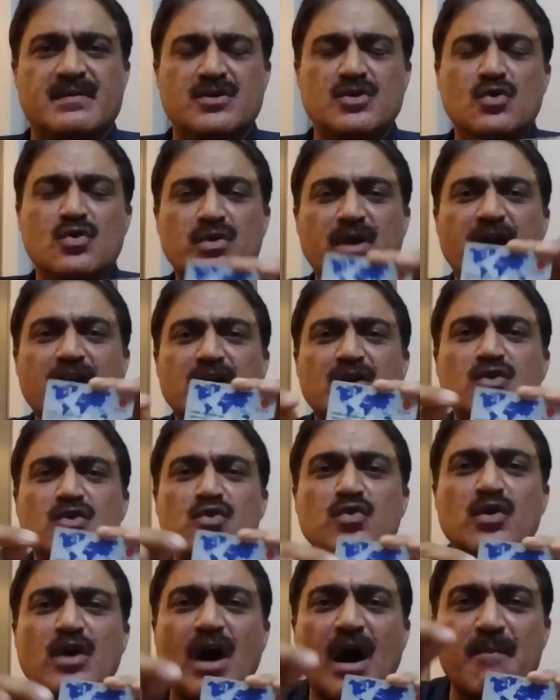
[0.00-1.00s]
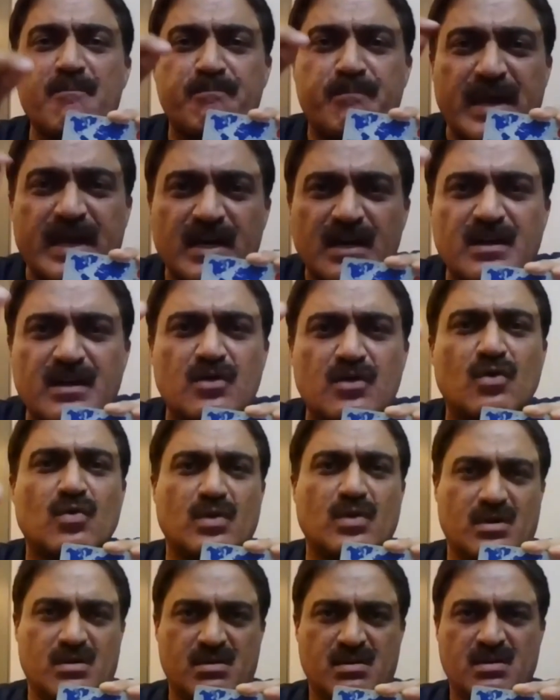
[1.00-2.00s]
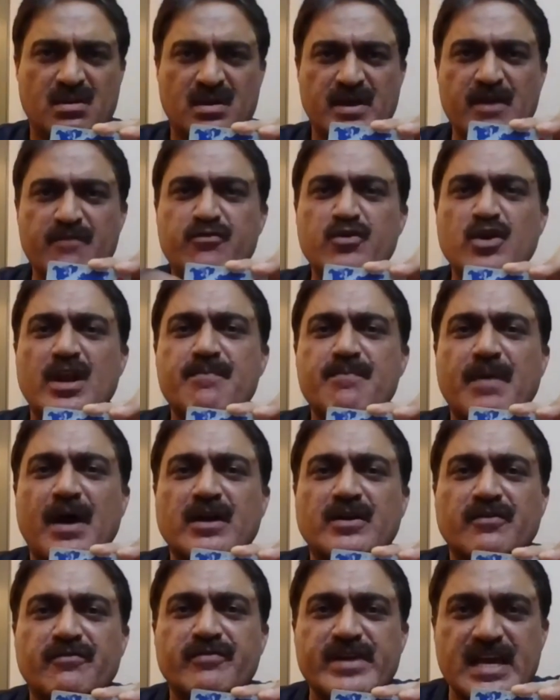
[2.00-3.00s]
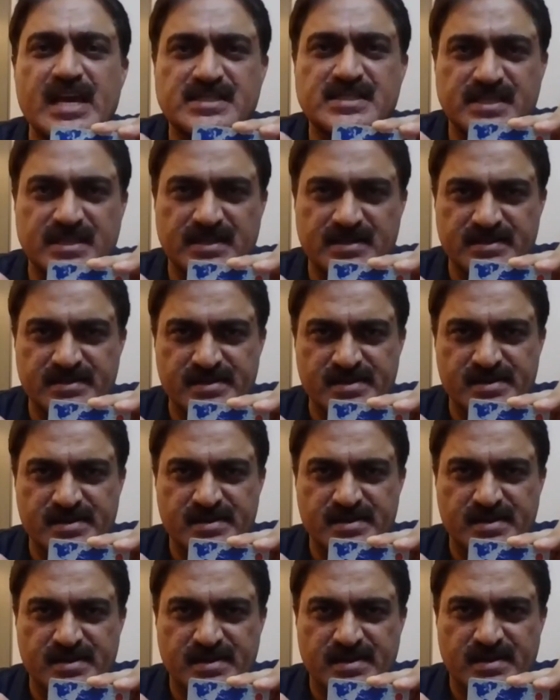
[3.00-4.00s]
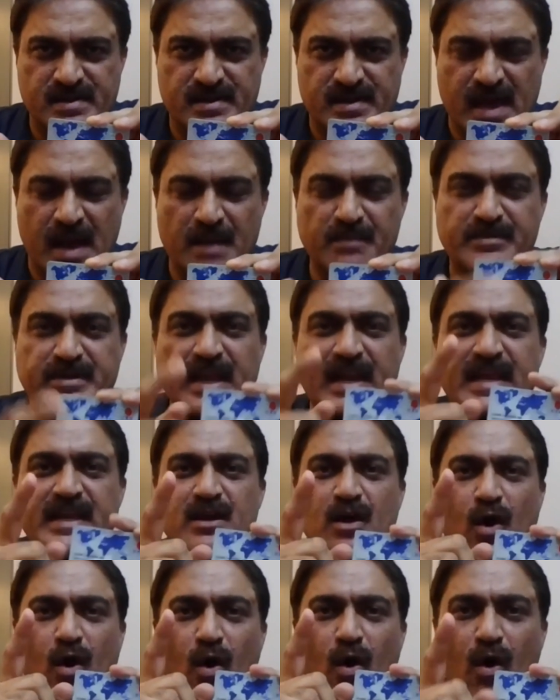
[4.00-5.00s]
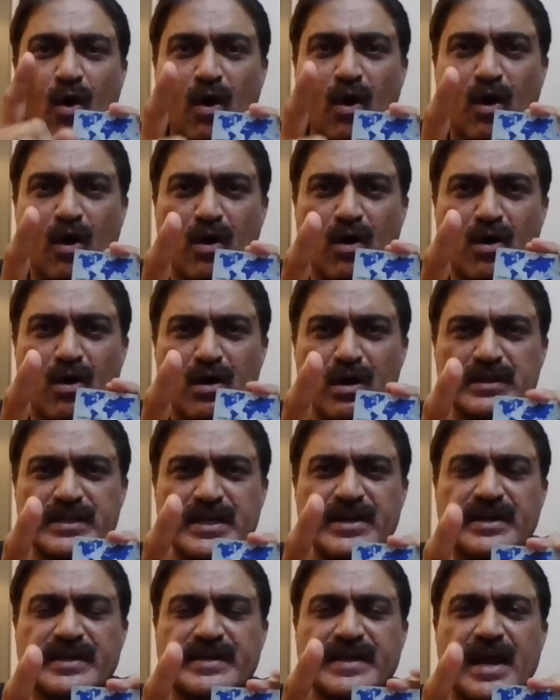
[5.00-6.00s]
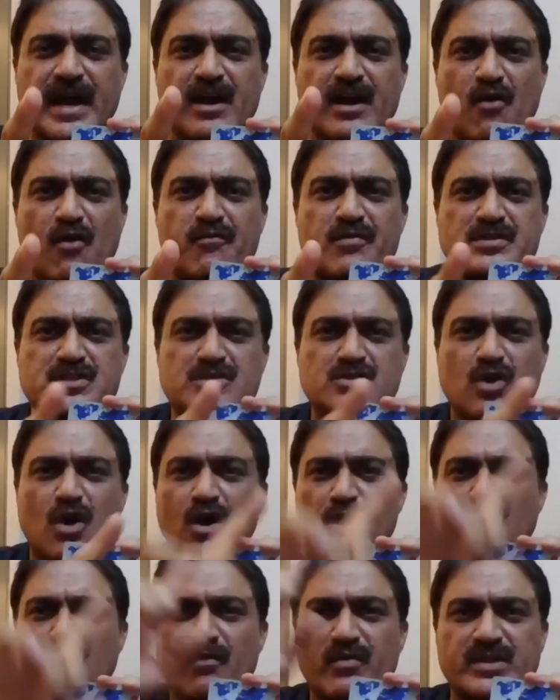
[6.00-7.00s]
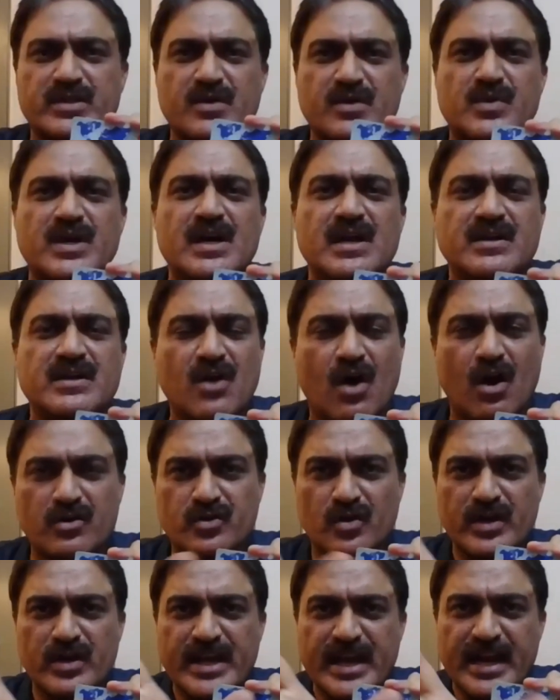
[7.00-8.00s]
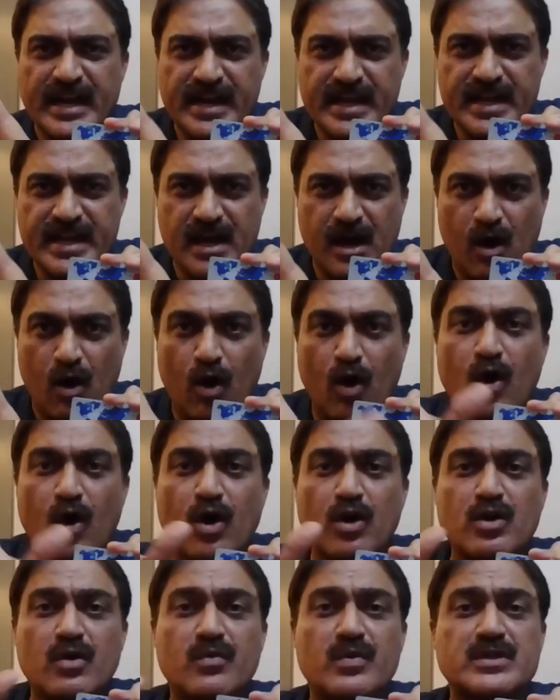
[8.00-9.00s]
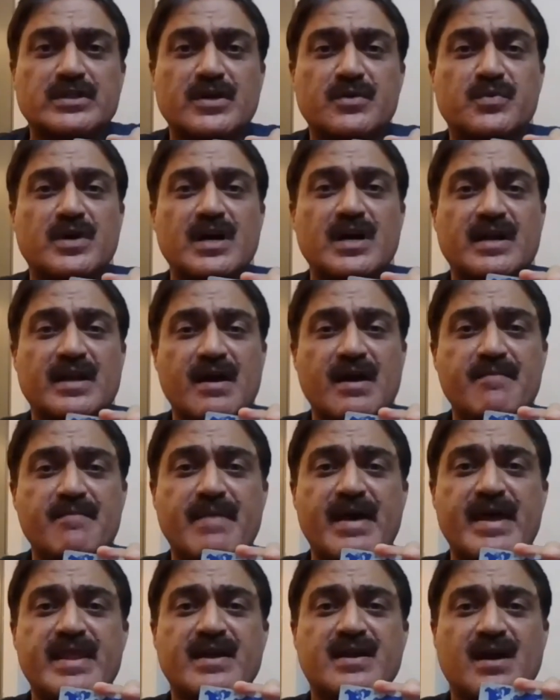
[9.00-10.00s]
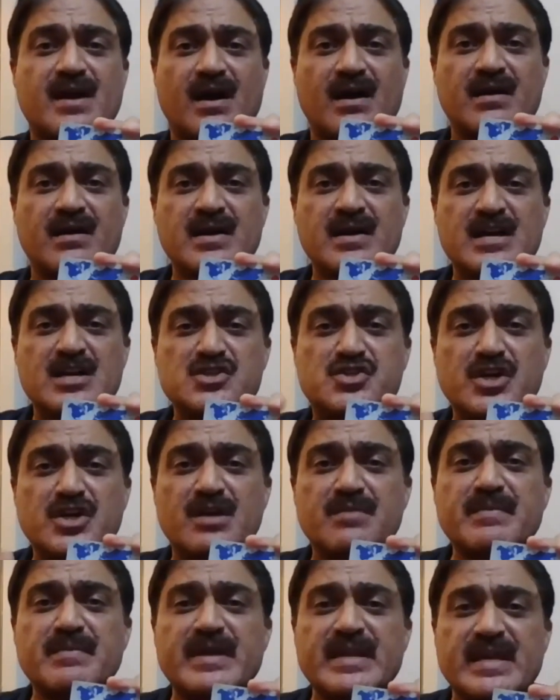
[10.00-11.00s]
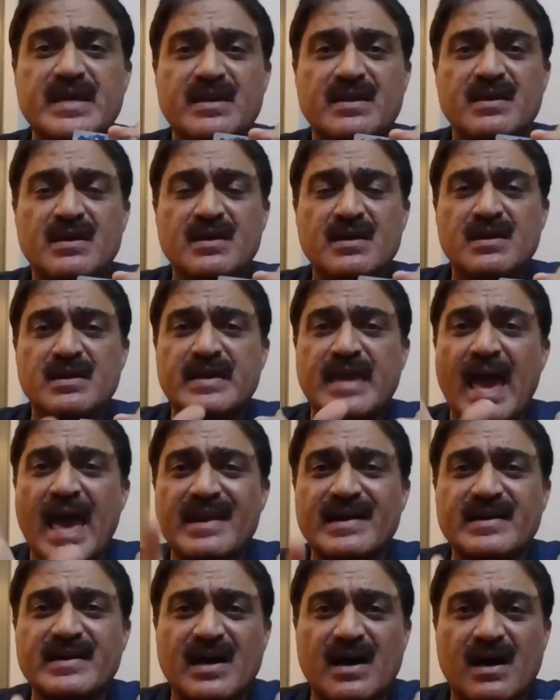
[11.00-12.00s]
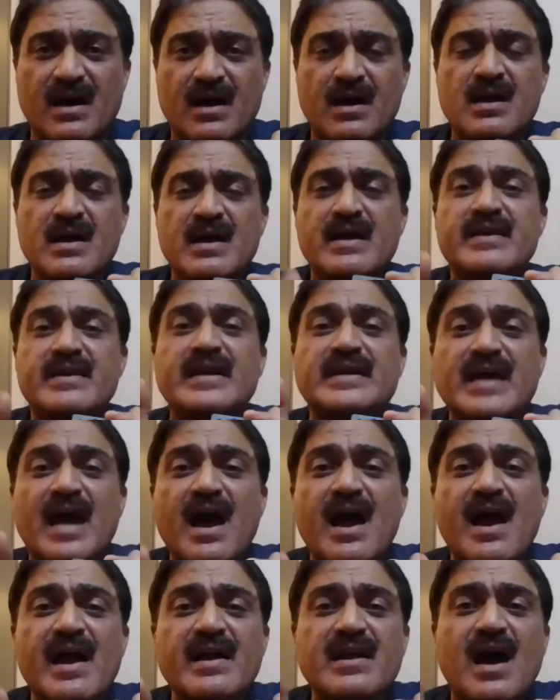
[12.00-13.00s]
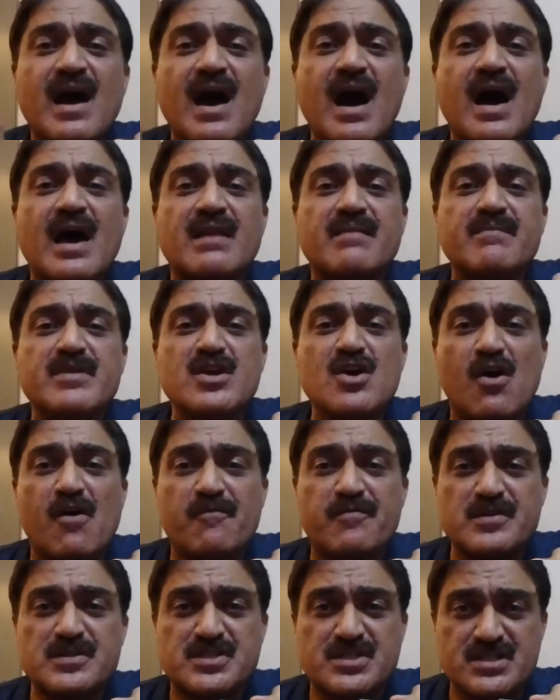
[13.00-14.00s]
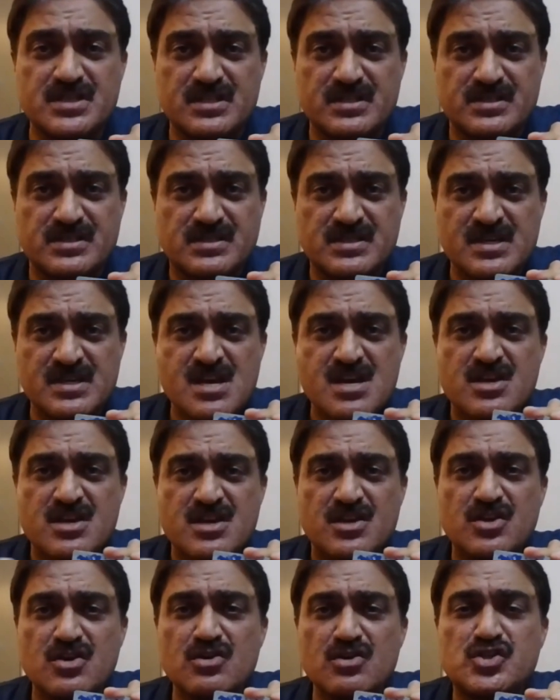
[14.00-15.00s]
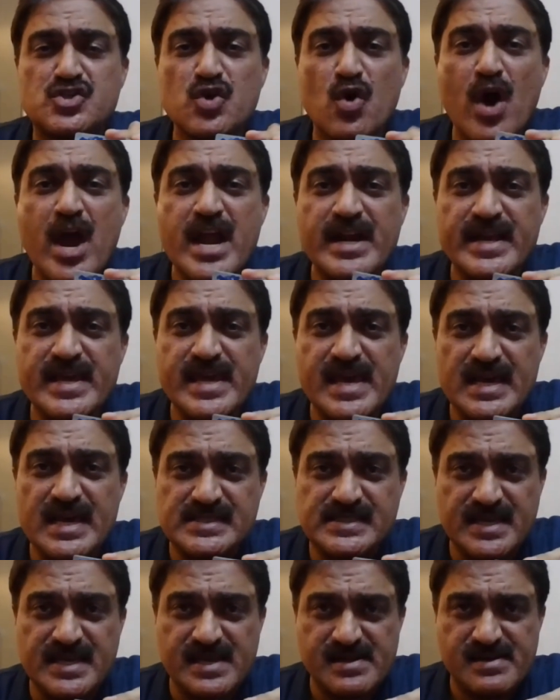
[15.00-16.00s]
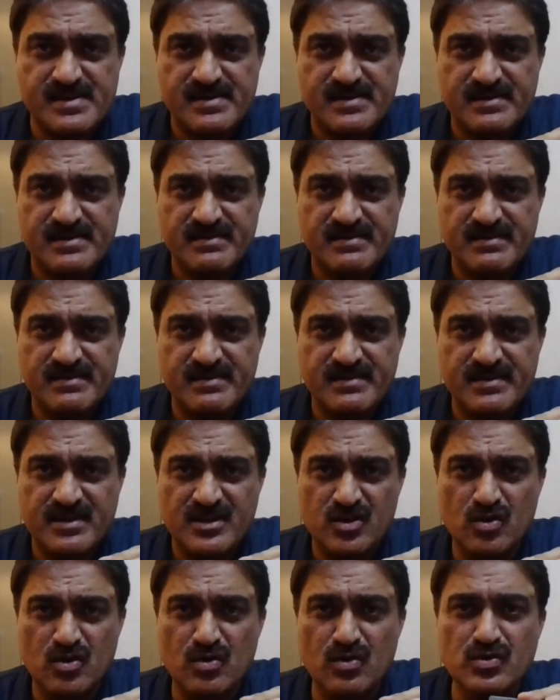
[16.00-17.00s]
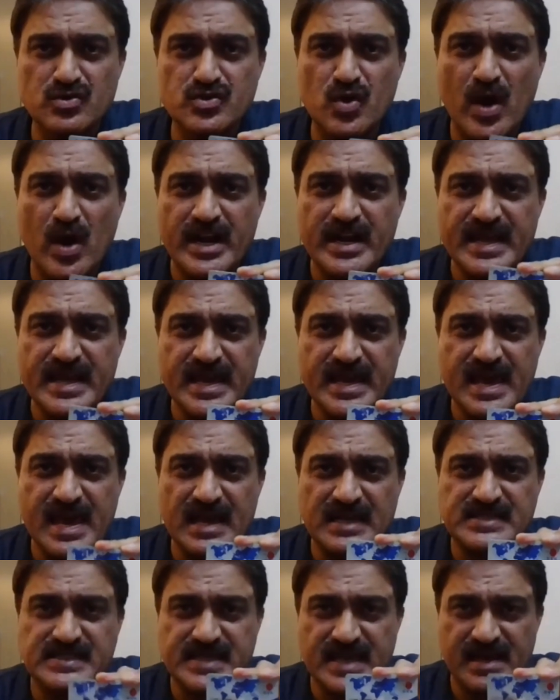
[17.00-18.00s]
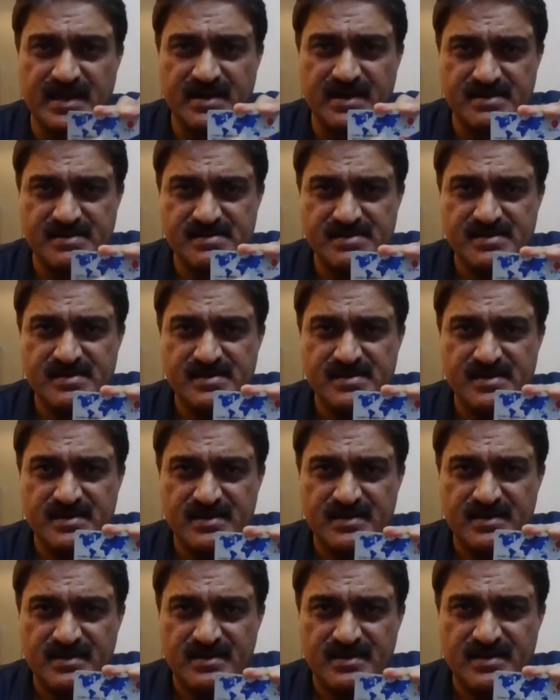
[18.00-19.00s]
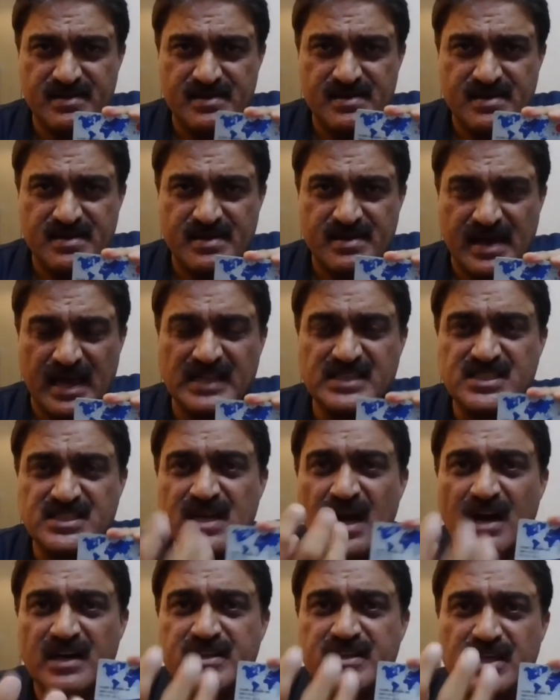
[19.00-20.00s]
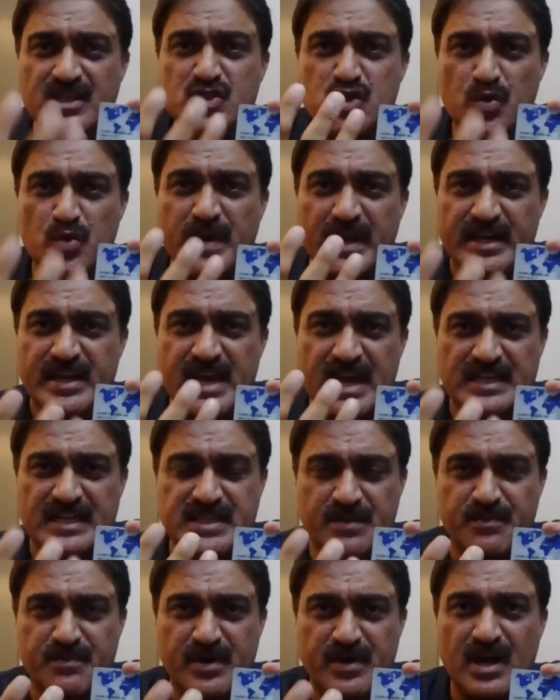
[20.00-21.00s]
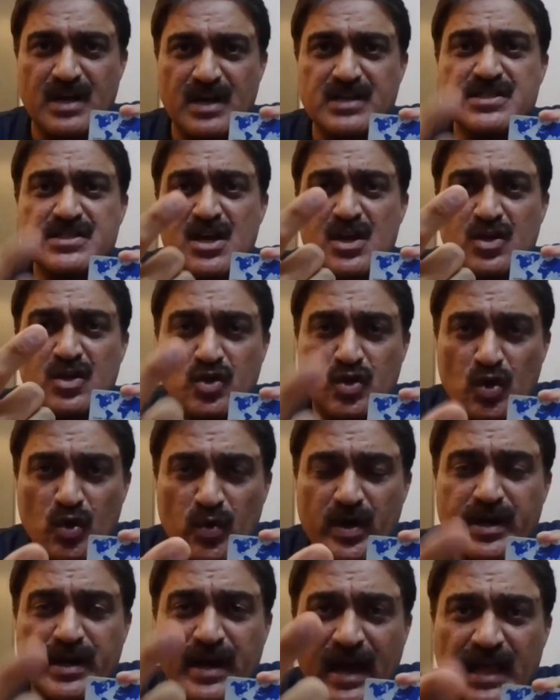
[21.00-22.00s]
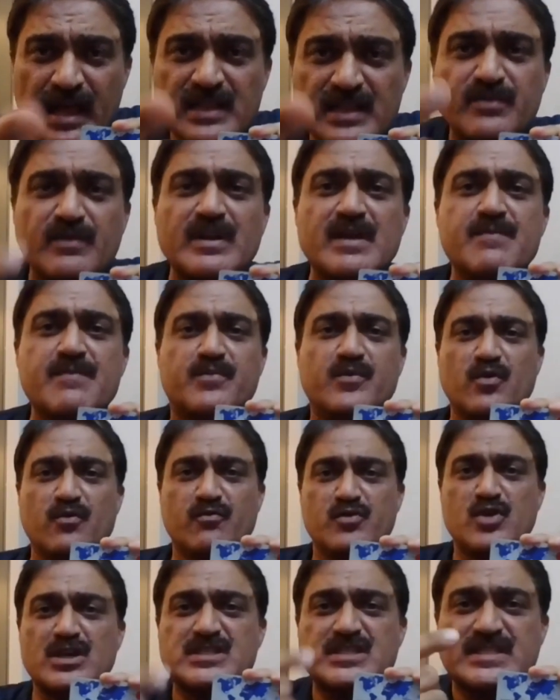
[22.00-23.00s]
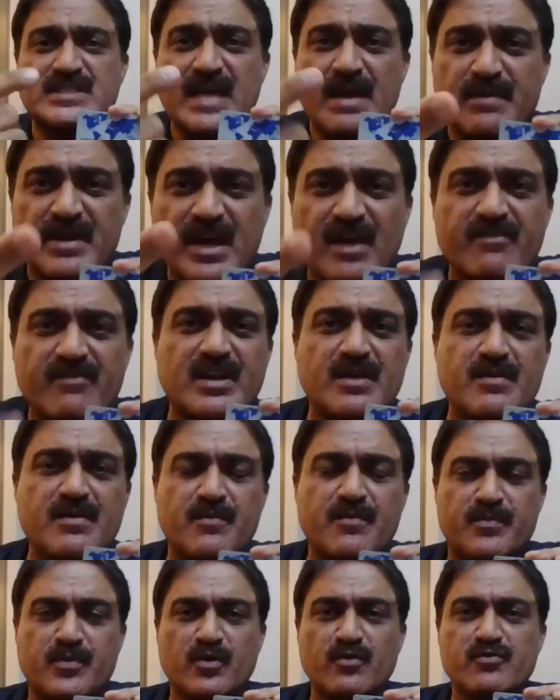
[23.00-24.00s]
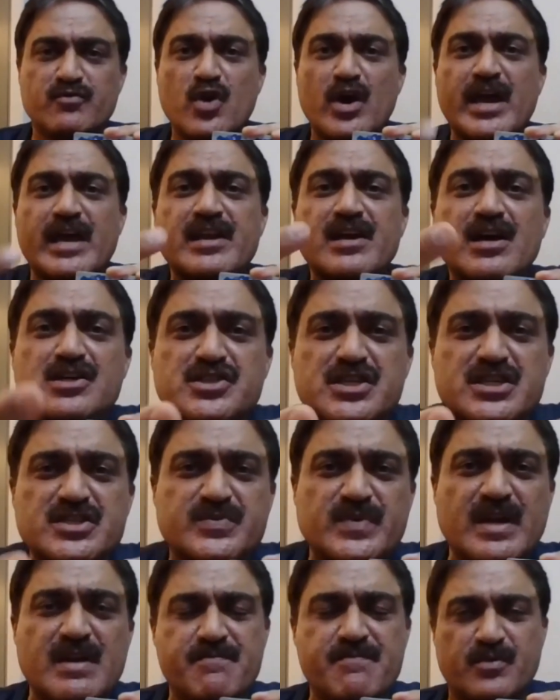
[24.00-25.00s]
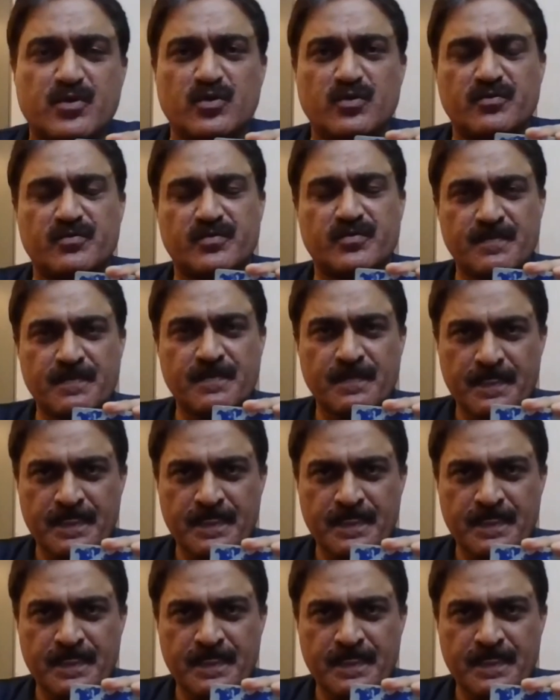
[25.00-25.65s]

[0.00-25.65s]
You can do a bigger role if you are a part of DXN. I'm telling all the retired officers all over the world, not only India, all over the world, America, Germany, Canada, retired army officers, you join DXN. You join DXN and start consuming DXN products, your health will improve, your stamina will improve, your energies will improve.